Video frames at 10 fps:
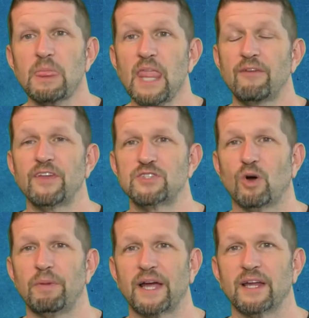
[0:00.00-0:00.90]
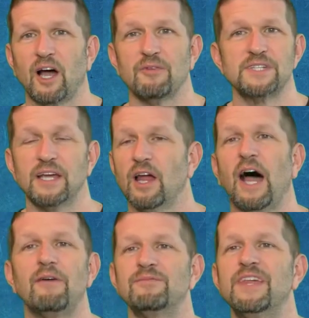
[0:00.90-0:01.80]
If they start backing off, saying,
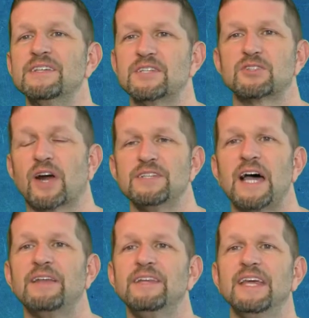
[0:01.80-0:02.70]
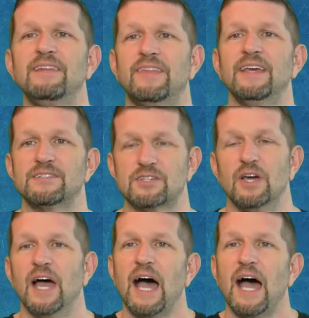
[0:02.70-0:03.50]
no, this is crazy. I need this.